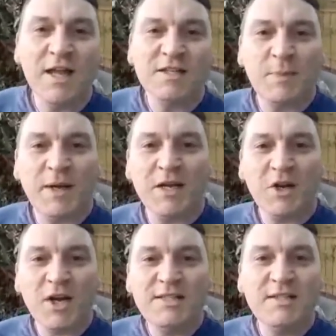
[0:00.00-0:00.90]
It's been a
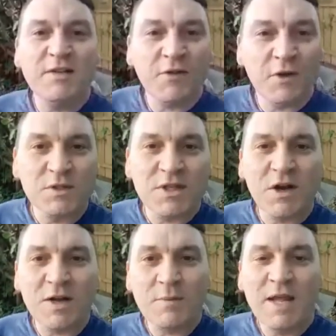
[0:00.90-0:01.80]
crazy difficult
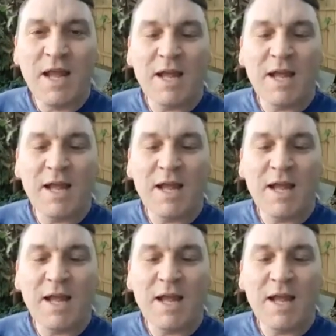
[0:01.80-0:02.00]
time